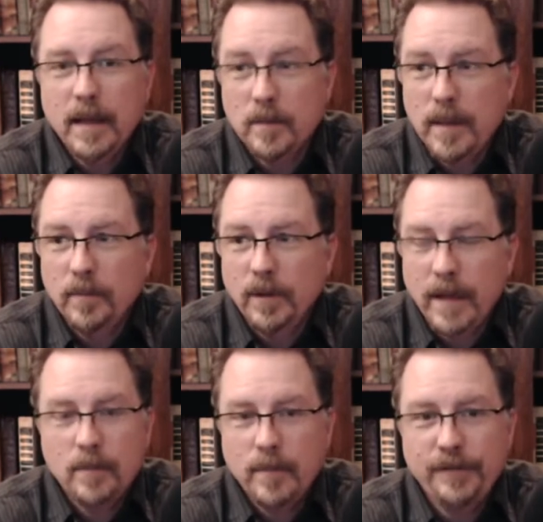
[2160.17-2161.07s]
people
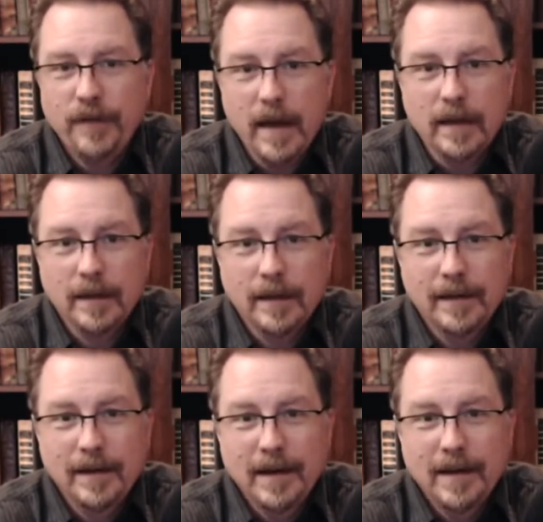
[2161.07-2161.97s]
and be fake.
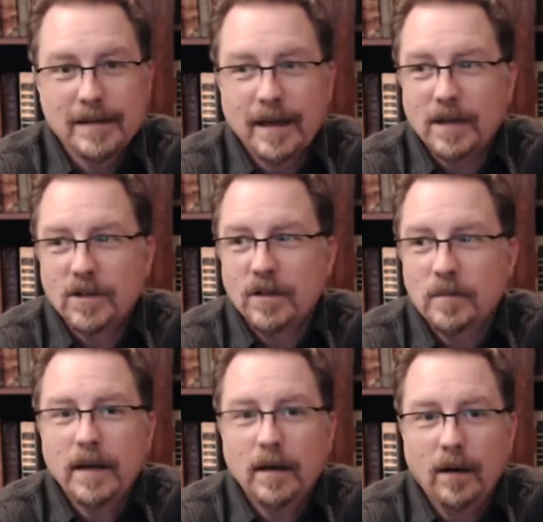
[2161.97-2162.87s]
It's like it should
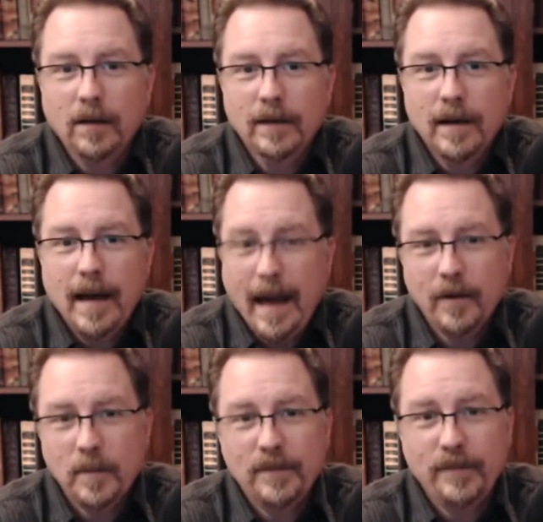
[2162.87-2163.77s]
be called How
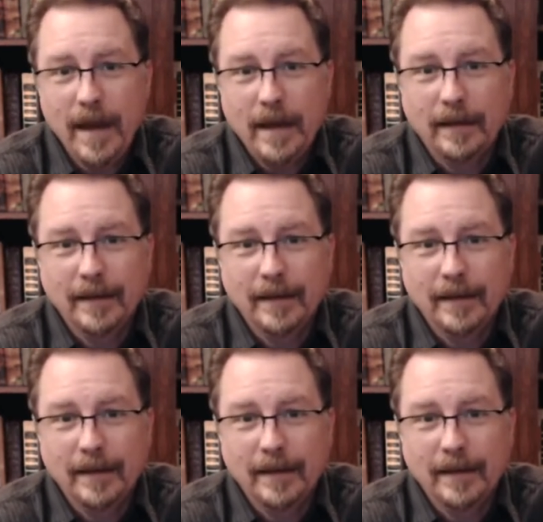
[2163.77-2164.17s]
to Be Fake.